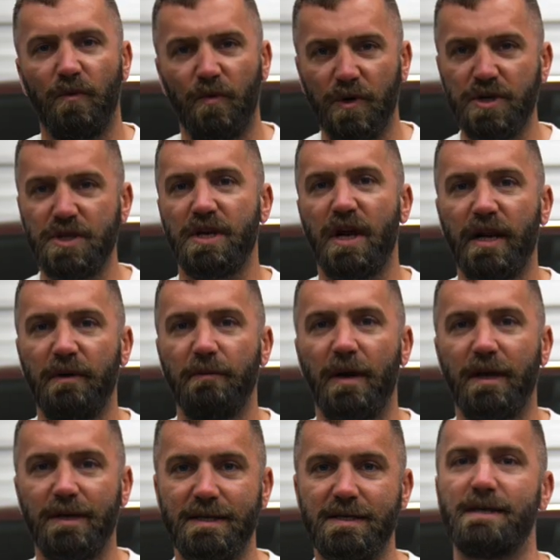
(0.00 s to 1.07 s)
We're just talking
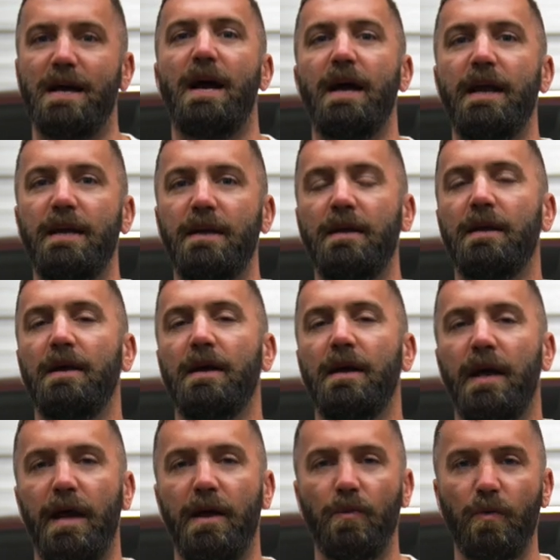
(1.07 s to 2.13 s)
about design
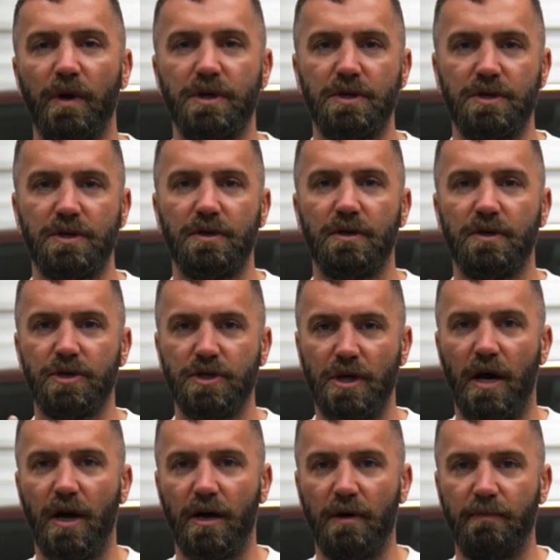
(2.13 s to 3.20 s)
and which
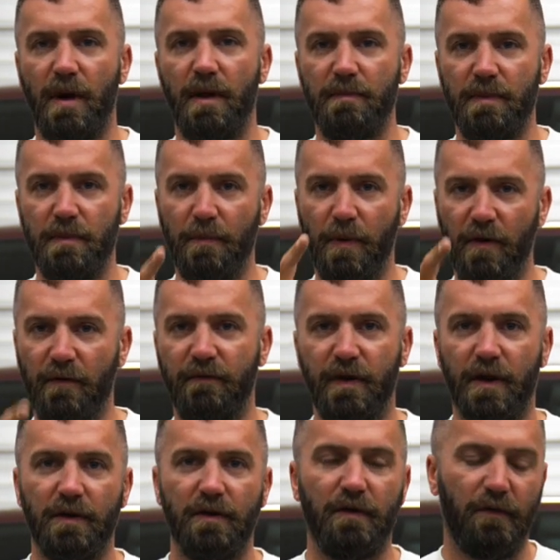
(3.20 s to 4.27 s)
shock might be
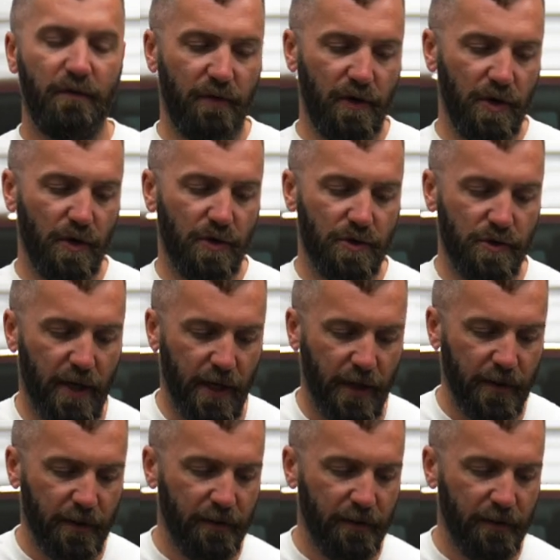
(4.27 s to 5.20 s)
perfect for your truck.